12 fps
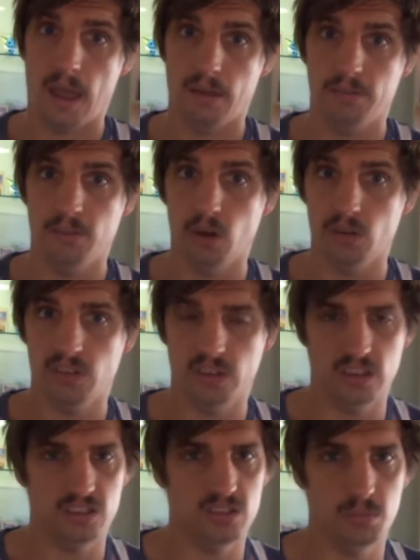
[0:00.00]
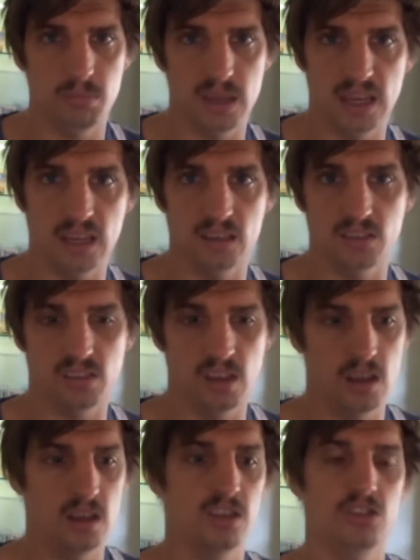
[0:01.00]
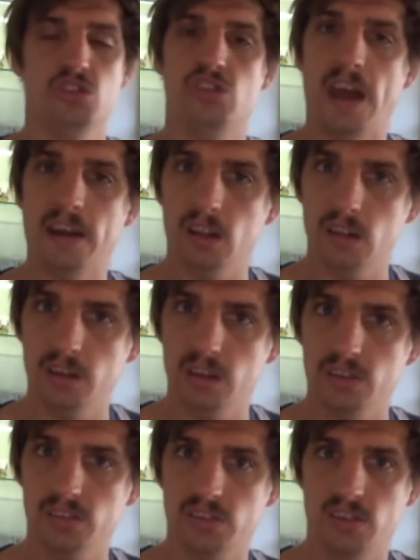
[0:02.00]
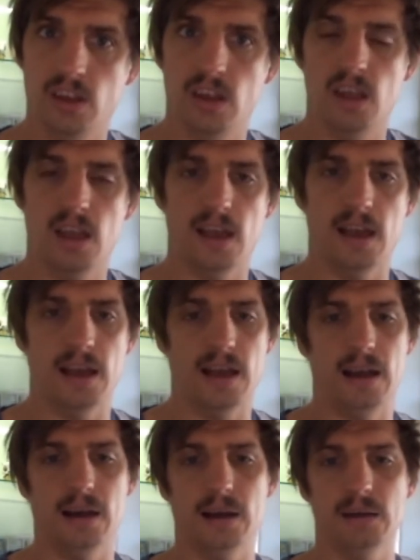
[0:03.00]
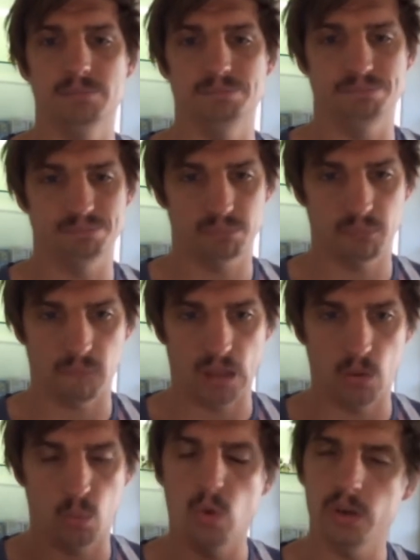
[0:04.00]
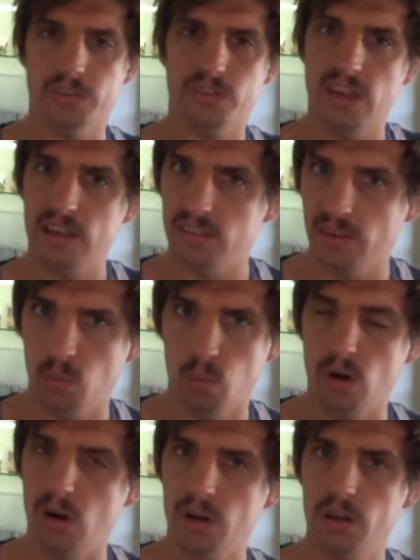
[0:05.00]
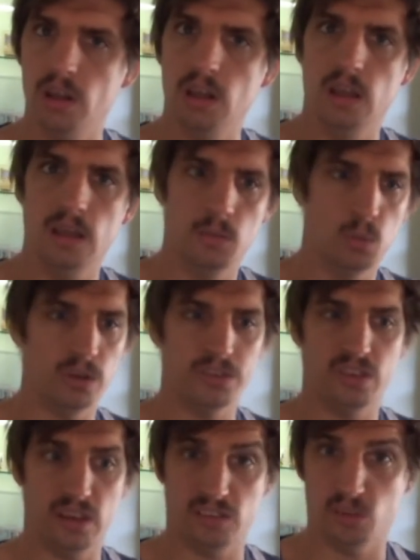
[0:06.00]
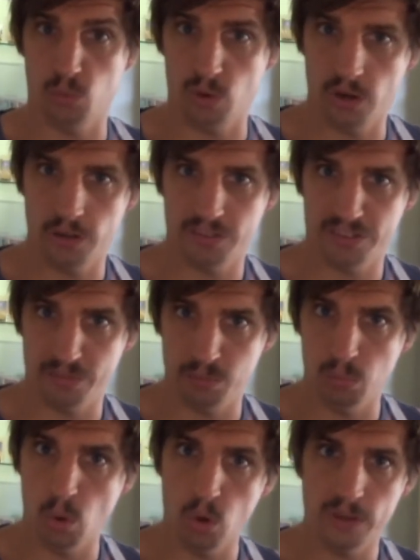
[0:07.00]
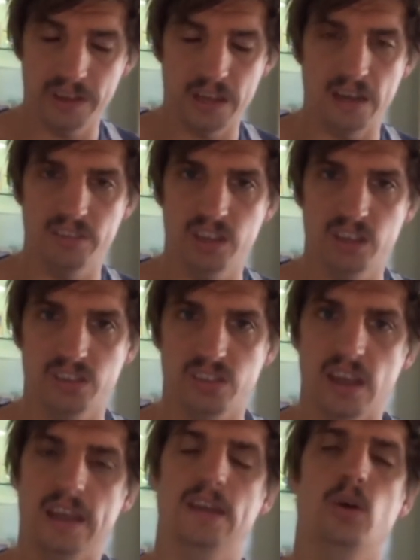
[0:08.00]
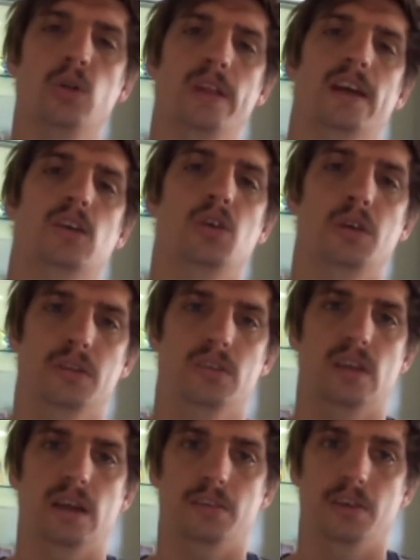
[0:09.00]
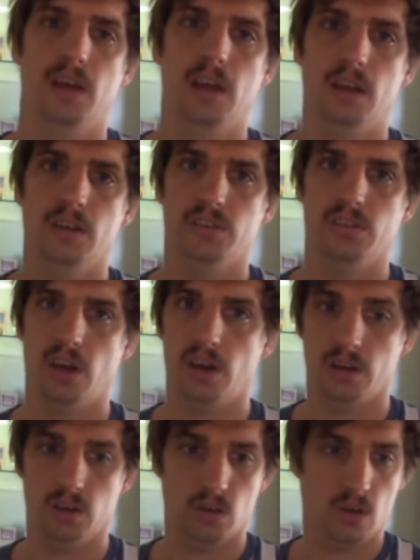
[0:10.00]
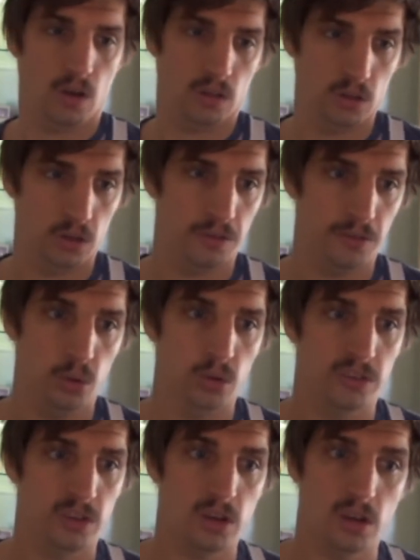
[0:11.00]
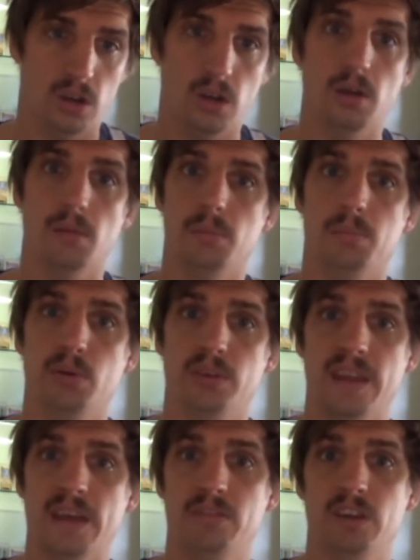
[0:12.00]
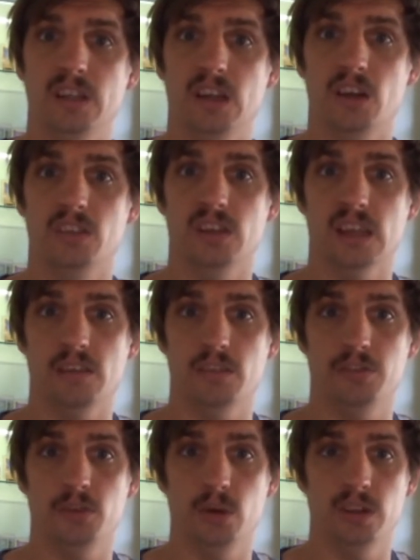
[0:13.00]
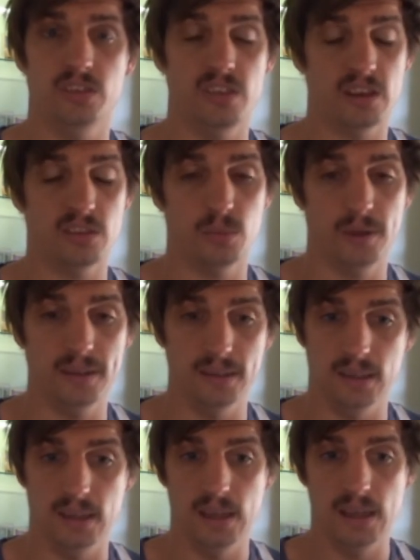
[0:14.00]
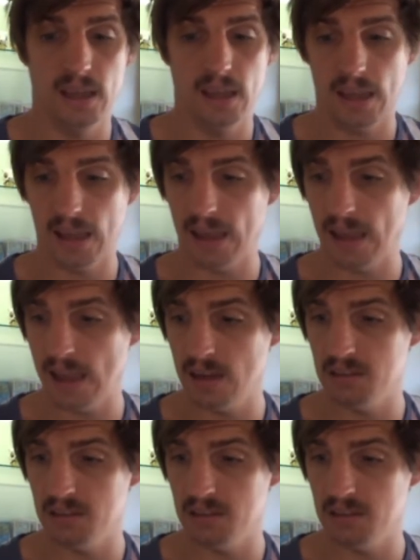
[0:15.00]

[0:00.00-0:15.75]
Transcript: first edition means, shadowless, what sets are what sets are worth more than others, and all that kind of stuff. So I look forward to putting that video together for you next week. And